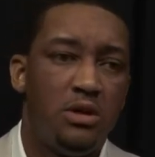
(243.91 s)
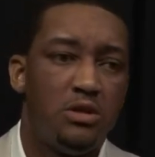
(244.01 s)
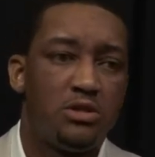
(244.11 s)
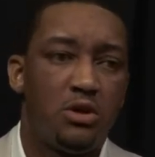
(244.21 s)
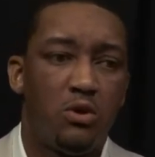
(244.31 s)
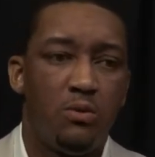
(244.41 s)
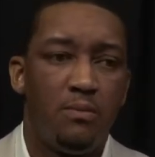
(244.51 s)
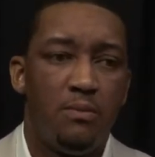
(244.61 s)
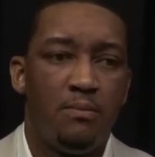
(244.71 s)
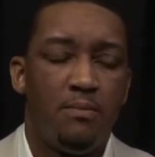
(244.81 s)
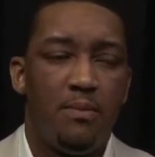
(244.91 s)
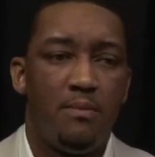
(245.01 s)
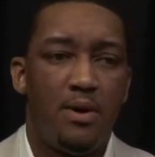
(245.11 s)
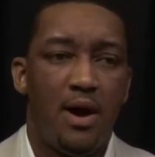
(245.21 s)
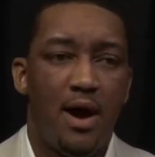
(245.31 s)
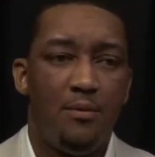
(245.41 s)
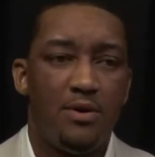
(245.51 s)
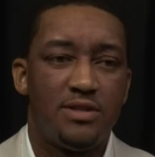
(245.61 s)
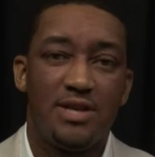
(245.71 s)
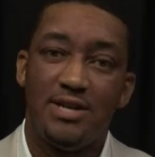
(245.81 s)
So I want
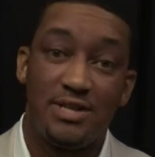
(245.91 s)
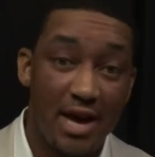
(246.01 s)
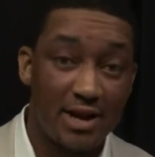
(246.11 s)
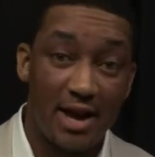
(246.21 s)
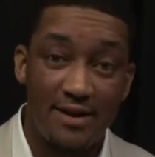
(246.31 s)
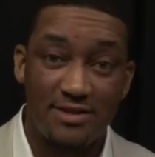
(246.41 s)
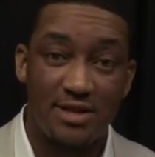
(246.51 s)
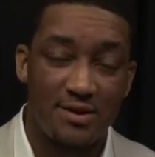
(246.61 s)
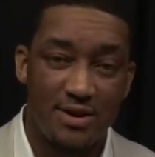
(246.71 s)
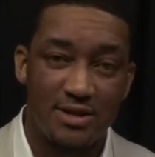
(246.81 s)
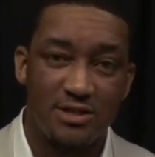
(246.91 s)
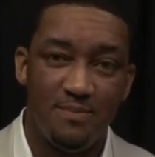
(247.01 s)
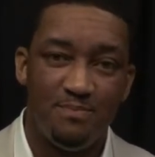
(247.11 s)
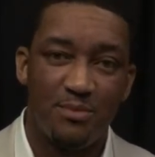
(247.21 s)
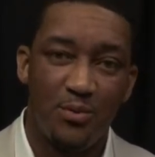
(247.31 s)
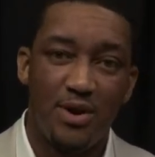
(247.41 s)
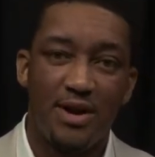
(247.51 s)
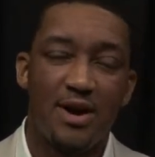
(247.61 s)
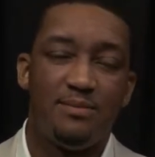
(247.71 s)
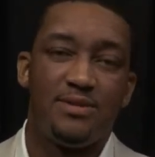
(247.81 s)
to say take life serious, but when it
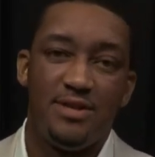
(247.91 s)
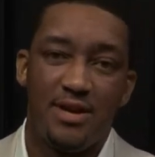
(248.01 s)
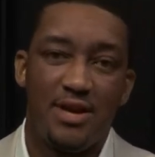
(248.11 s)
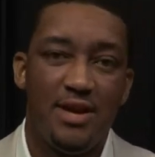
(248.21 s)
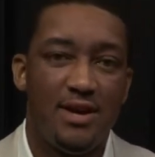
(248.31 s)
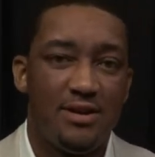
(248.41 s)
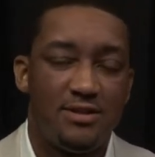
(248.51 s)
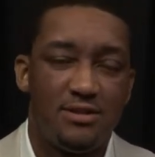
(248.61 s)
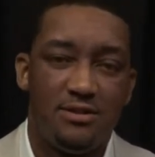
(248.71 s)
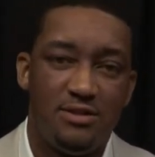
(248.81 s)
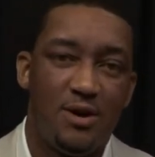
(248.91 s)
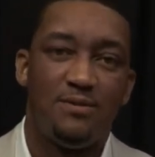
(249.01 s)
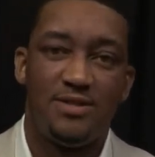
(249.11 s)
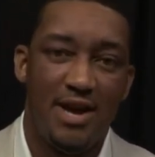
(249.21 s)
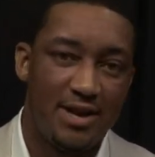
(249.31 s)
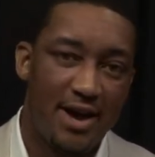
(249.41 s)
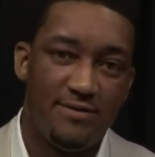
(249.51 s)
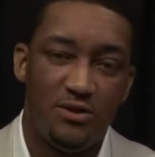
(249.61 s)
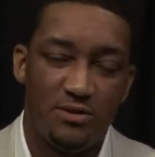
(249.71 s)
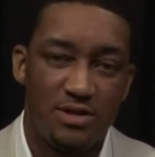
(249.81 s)
comes to your kids, don't take life
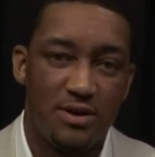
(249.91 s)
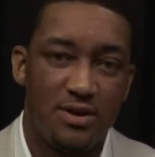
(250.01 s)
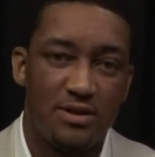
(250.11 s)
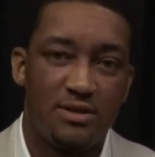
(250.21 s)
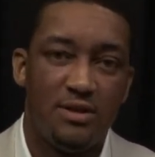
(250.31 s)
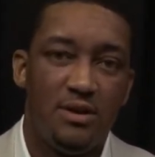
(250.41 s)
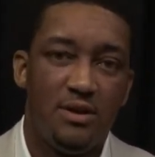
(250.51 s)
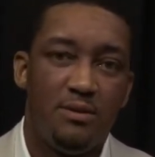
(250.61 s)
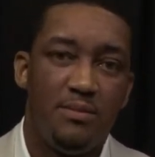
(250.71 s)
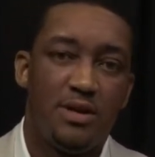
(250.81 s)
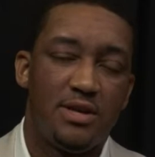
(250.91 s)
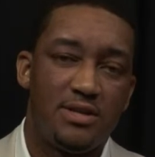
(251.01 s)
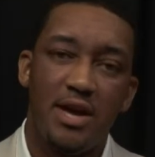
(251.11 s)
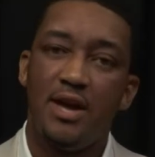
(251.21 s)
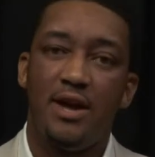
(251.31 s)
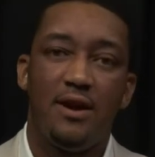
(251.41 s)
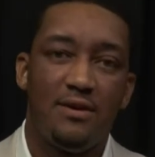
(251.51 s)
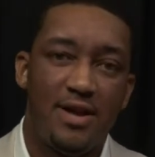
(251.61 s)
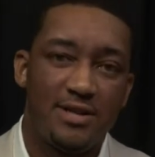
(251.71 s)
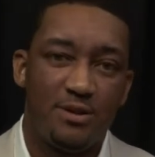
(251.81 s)
too serious because they can care
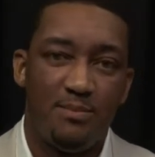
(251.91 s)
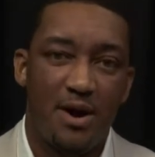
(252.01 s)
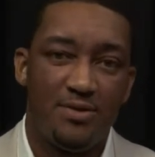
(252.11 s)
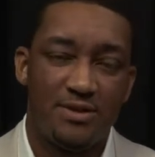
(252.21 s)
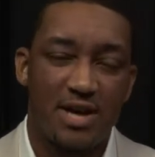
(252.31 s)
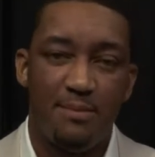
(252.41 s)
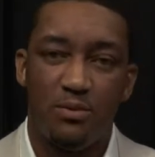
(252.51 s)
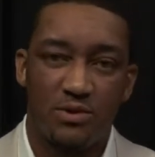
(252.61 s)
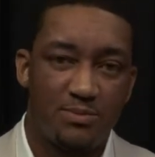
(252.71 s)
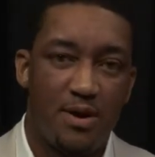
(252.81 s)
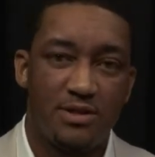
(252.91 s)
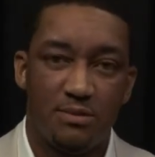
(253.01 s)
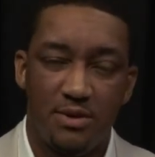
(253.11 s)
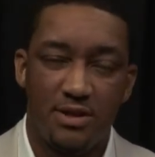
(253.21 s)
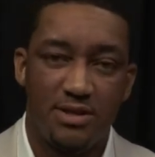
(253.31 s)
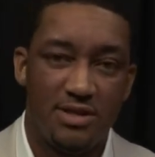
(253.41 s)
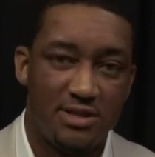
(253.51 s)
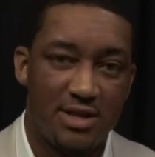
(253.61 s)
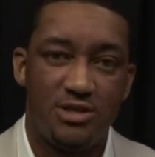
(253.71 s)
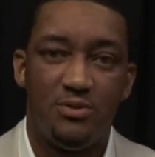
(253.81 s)
less about the type of responsibilities
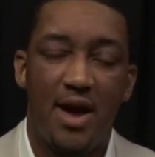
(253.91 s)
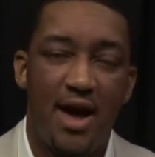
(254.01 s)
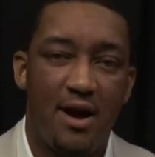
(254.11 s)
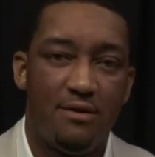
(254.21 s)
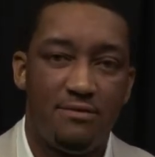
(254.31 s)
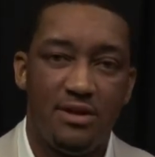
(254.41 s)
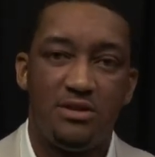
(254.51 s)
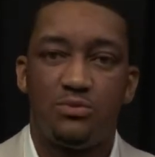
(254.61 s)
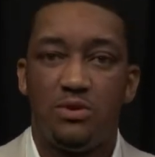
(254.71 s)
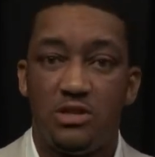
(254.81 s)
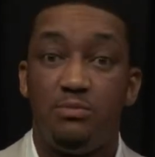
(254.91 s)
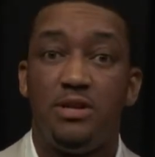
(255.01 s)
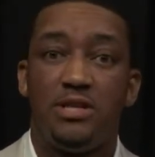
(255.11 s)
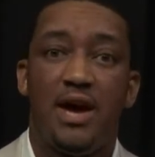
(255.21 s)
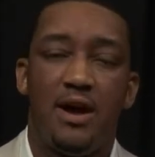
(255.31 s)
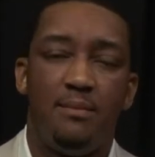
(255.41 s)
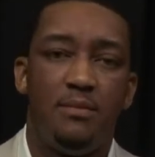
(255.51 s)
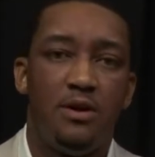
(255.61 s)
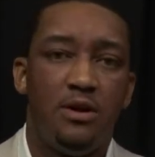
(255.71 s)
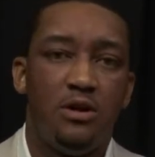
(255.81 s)
that you have. They just want to spend time.
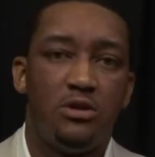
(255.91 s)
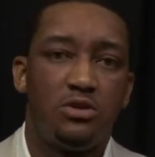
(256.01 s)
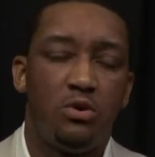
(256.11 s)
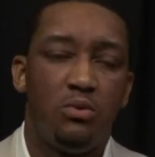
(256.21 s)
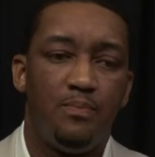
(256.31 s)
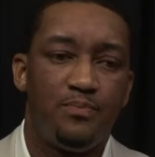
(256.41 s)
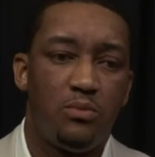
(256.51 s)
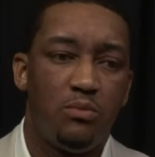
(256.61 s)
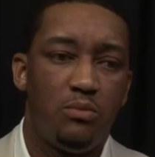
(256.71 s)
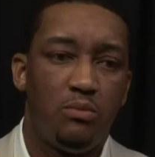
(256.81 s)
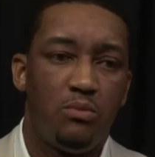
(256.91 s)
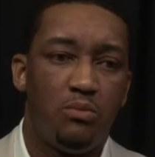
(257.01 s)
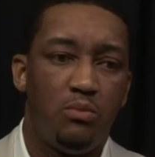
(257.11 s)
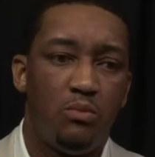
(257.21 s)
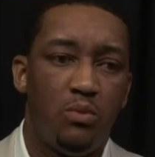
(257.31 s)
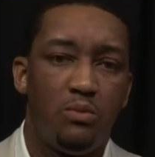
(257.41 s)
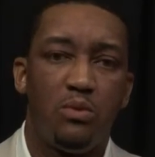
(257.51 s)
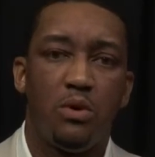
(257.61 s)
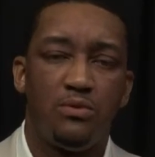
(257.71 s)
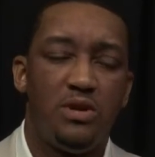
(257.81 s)
So when we
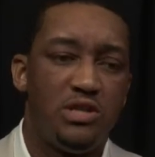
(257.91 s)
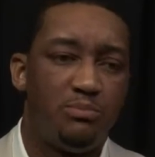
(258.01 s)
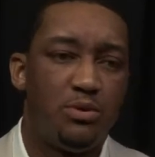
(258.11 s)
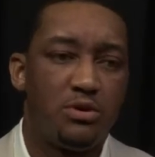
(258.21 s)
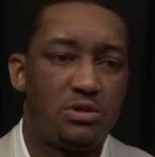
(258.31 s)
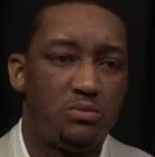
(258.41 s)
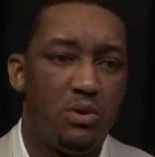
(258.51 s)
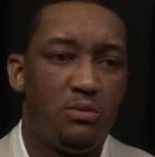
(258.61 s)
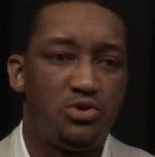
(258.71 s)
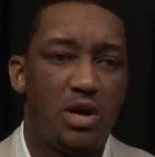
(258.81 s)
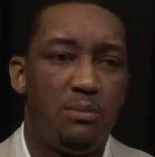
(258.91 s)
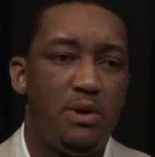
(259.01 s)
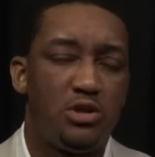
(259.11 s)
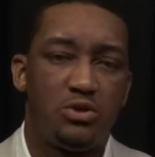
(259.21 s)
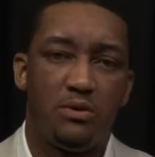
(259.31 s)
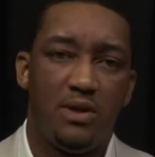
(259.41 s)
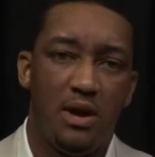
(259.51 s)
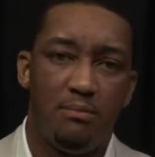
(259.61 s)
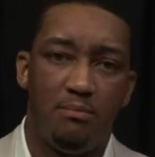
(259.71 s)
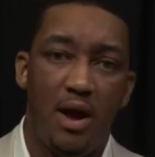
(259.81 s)
wrote these books, we were trying to make sure
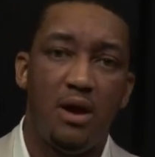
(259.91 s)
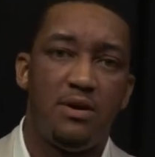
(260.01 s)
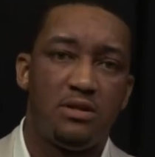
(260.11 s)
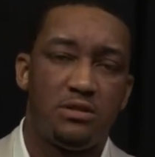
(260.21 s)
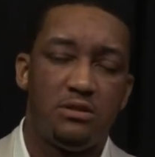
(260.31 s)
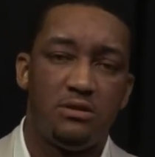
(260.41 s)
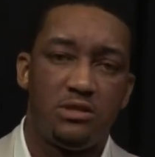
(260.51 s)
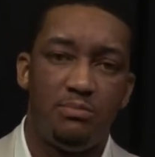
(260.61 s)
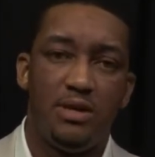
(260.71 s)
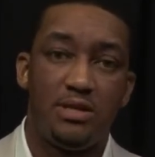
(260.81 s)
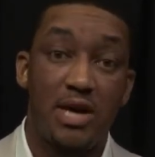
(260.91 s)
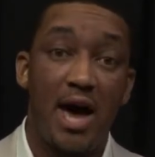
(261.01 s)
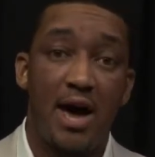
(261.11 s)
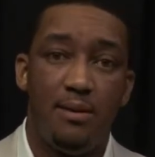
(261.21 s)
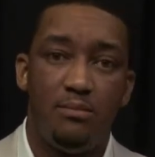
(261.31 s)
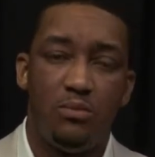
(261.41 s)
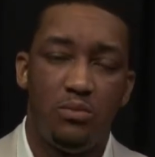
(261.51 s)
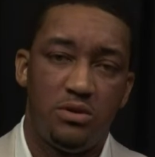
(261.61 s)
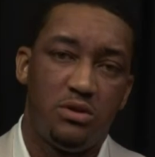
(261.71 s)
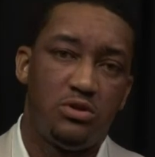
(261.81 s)
that parents spent time
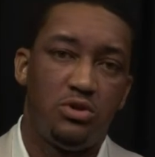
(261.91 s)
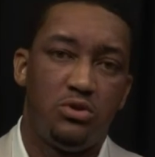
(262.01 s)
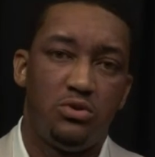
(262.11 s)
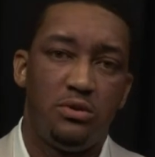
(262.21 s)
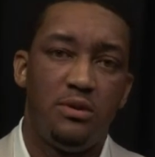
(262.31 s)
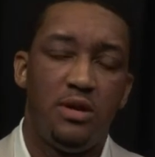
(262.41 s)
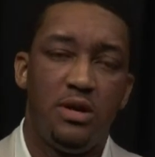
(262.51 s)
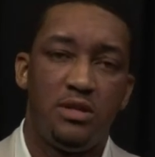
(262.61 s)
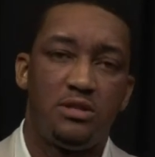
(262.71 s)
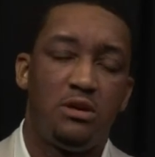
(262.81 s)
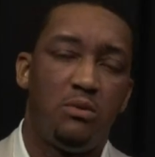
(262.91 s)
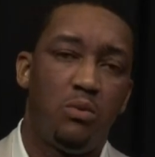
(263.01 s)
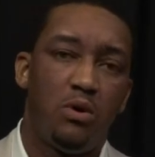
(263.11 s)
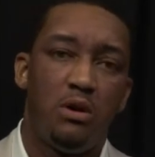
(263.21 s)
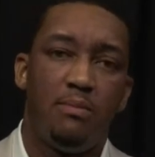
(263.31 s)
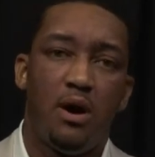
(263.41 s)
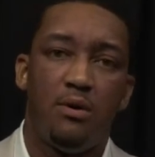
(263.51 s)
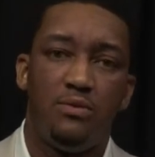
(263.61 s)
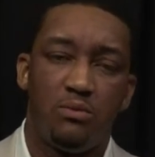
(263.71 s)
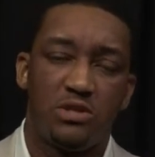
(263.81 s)
with their children instead of worrying
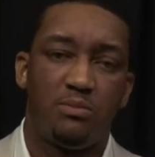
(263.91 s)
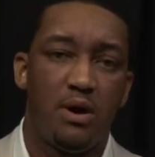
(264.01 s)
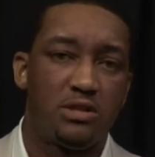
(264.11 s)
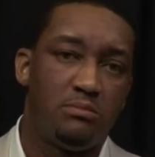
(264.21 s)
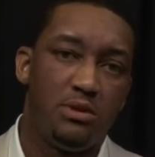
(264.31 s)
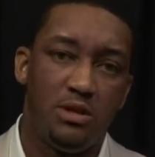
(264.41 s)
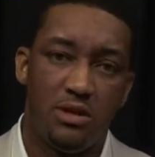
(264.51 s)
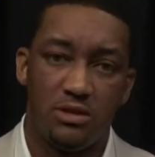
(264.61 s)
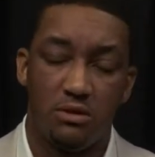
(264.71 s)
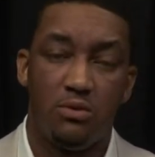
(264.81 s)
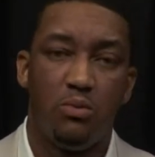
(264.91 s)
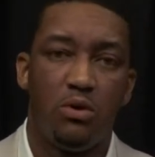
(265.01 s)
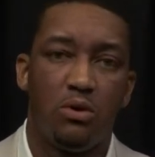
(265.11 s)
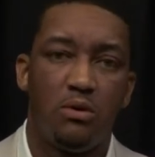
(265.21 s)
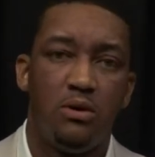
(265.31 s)
about the responsibilities of the world.